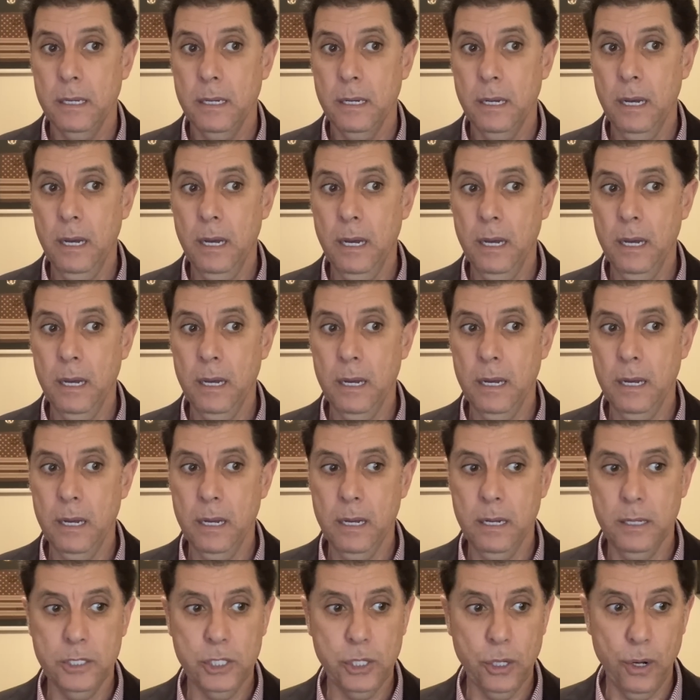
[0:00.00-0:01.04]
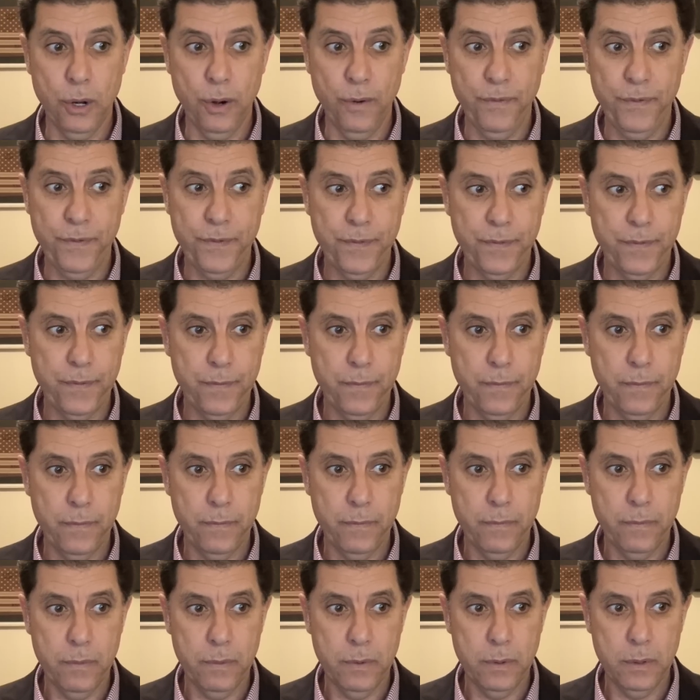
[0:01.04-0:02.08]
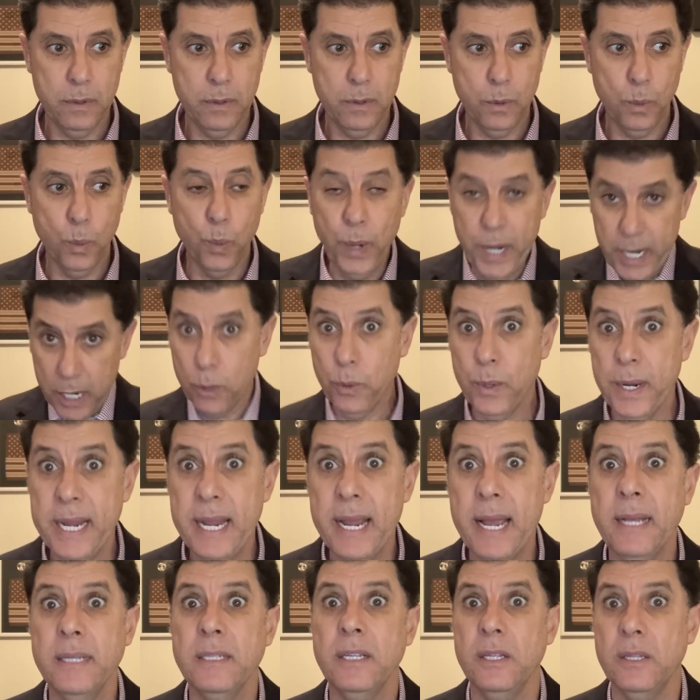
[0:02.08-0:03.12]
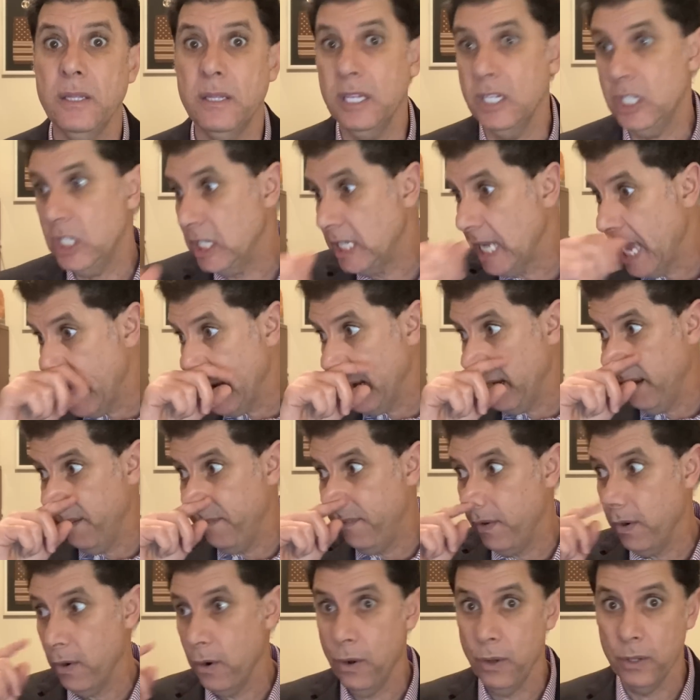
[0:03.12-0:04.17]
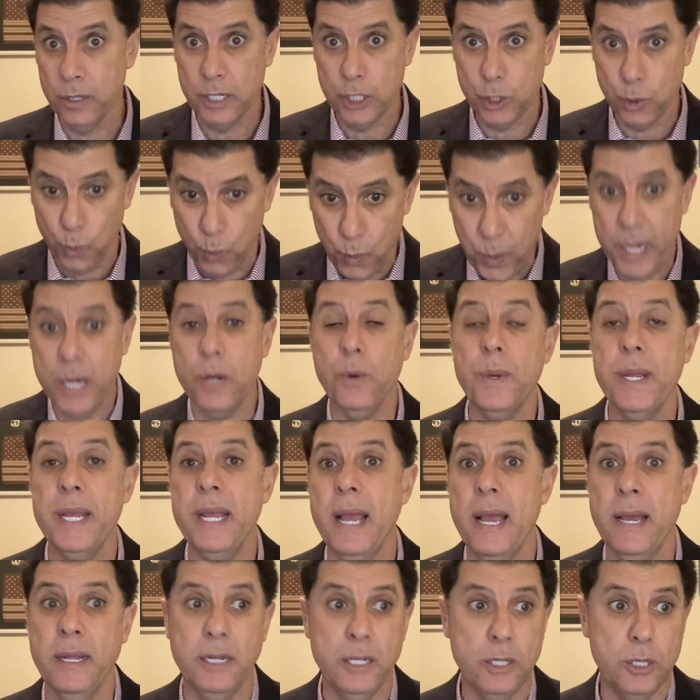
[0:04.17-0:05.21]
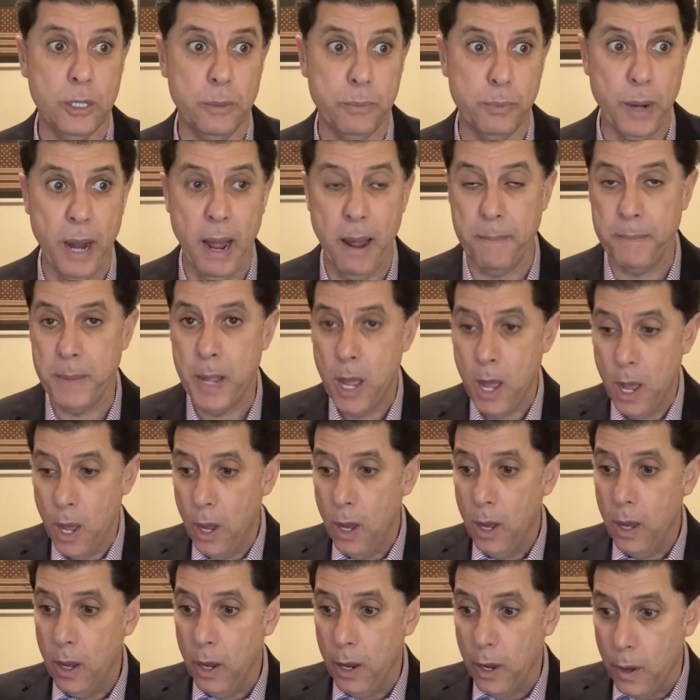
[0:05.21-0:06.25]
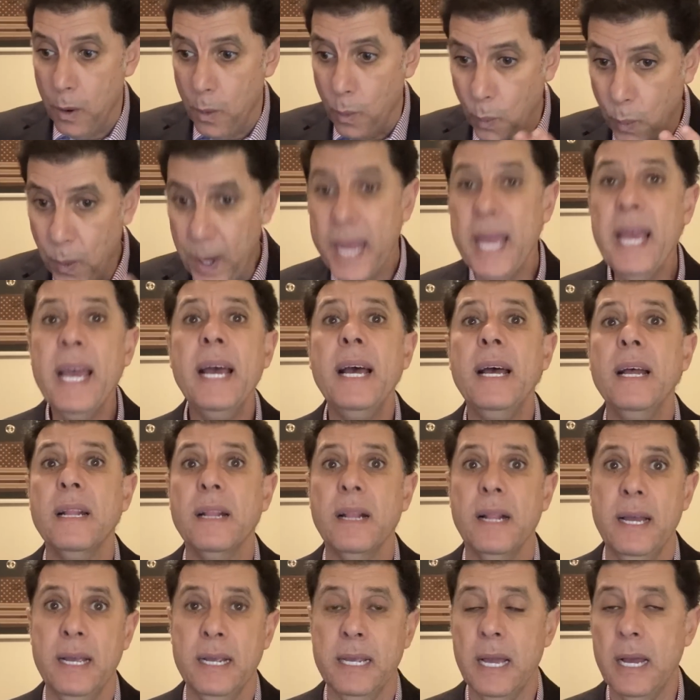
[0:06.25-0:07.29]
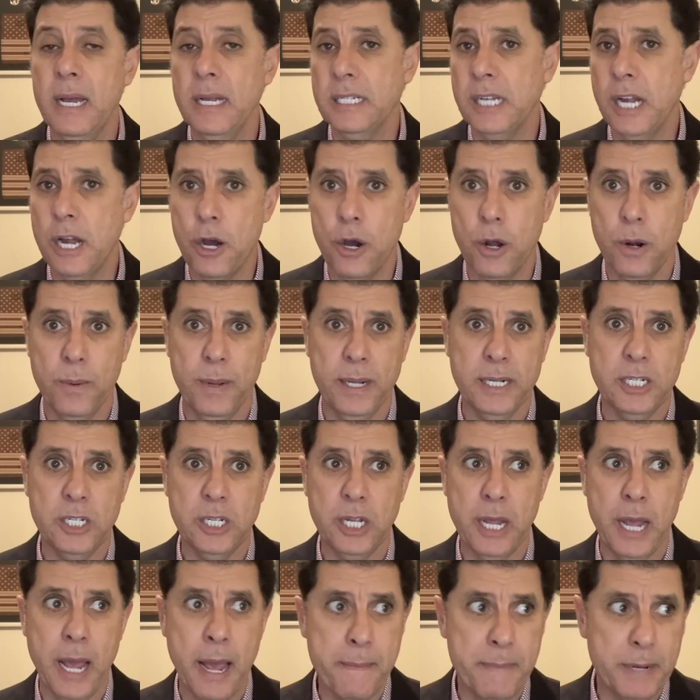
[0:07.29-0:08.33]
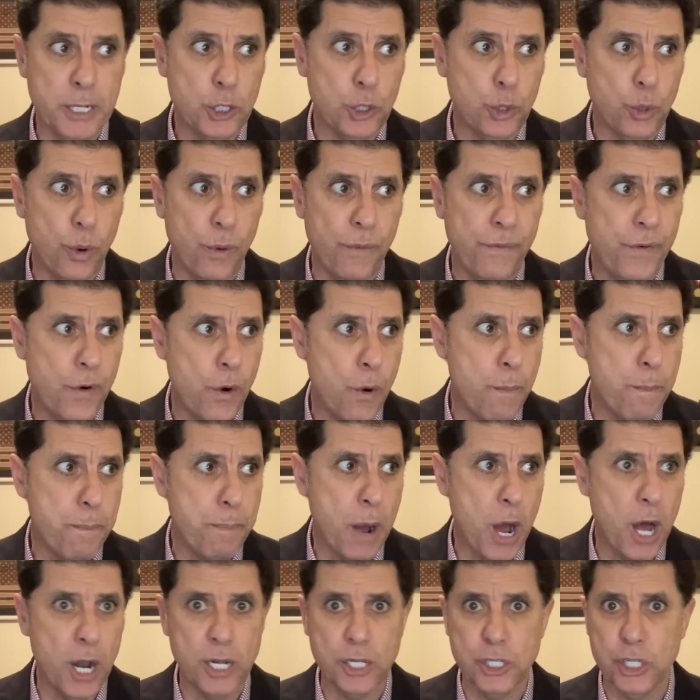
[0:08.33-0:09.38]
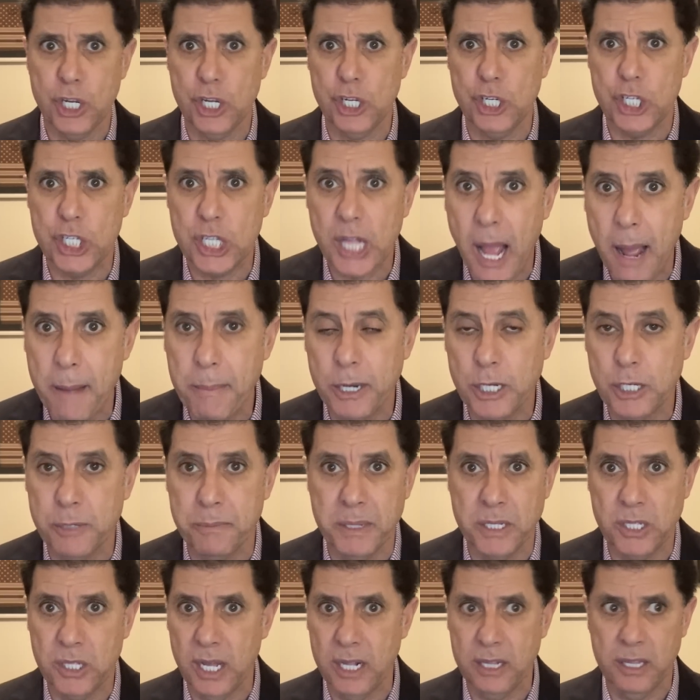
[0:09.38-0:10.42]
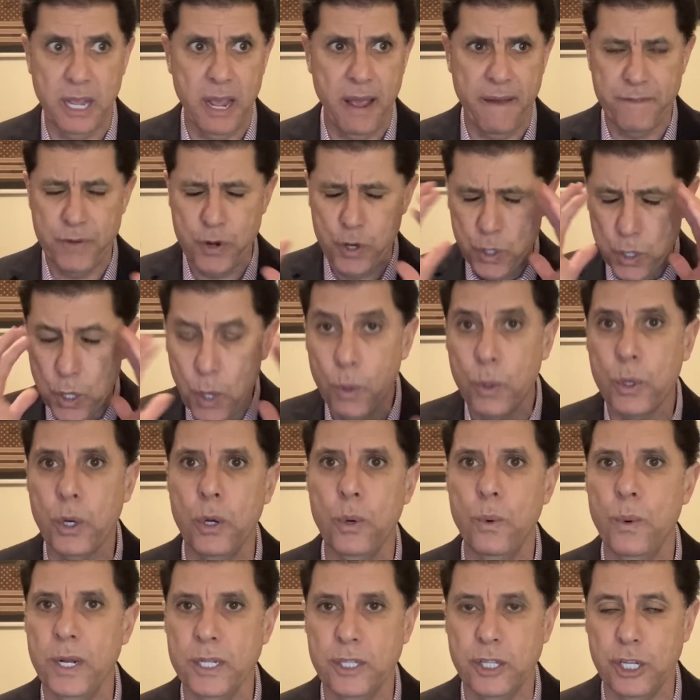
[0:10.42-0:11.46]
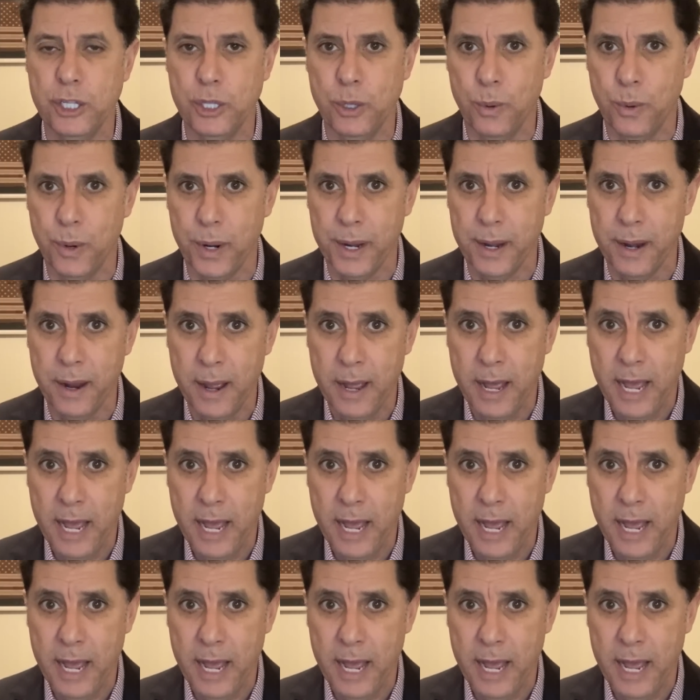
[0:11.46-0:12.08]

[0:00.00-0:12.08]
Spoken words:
we created the setting for all this. We created the problem. We had, like, as I always say, amateur foreign policy establishment that they have no clue what they're doing.